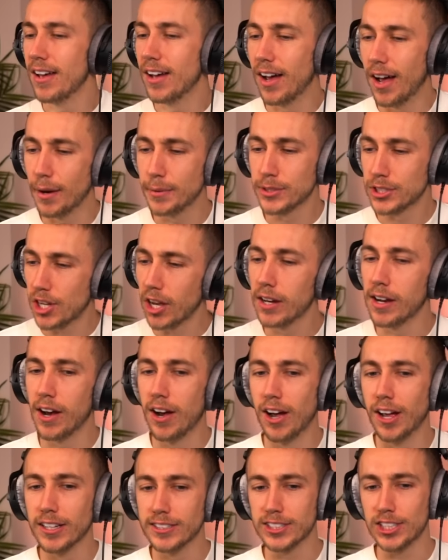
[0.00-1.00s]
I was gonna
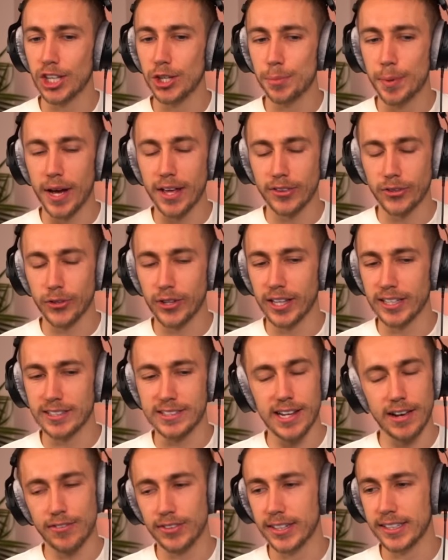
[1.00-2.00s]
ask you, but I thought that's
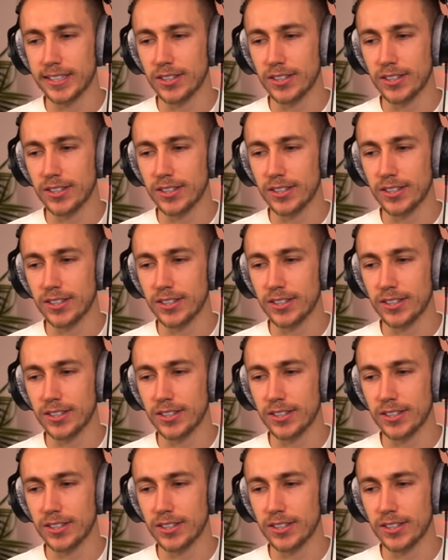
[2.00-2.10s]
definitely